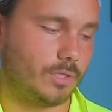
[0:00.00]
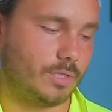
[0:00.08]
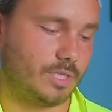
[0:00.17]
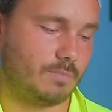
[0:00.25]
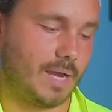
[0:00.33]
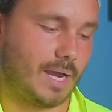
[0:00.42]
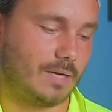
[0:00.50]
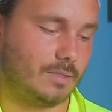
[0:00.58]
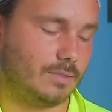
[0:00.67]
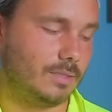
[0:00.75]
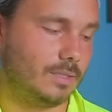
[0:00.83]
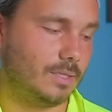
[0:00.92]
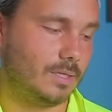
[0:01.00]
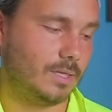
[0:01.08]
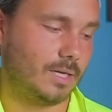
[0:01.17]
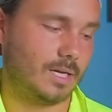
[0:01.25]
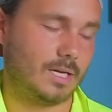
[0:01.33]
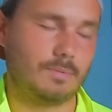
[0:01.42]
on this paddle
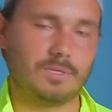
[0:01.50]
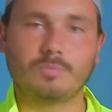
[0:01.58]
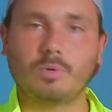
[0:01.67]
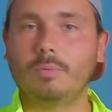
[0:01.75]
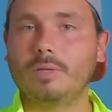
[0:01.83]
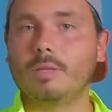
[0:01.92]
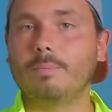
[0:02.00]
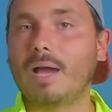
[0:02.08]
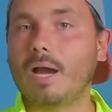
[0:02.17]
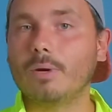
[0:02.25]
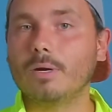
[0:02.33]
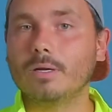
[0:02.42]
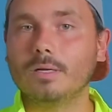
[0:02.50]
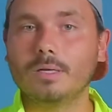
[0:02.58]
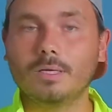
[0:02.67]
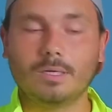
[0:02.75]
is probably the power.